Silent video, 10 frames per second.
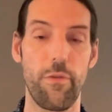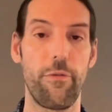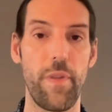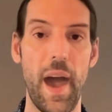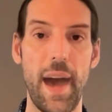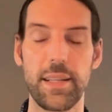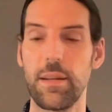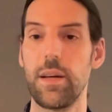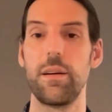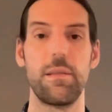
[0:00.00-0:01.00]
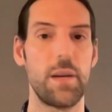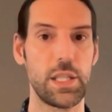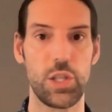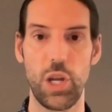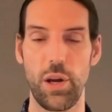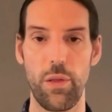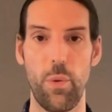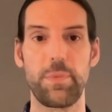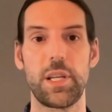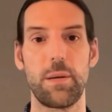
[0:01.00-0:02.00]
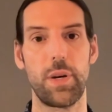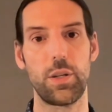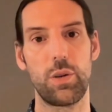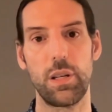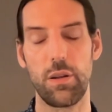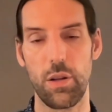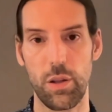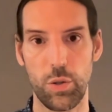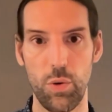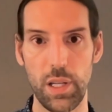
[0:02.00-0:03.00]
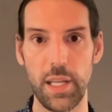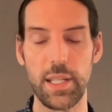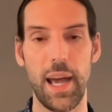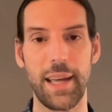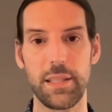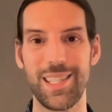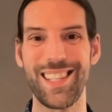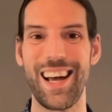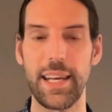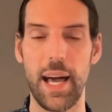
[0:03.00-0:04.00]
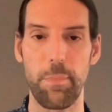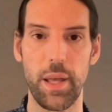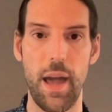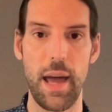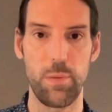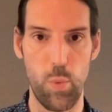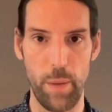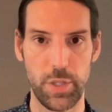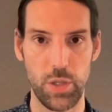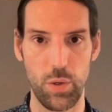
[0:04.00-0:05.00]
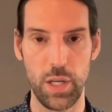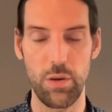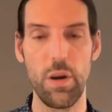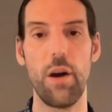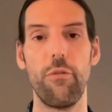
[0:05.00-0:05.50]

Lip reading: For that, it's not on the website, but you can Google it and sign up at Web Studio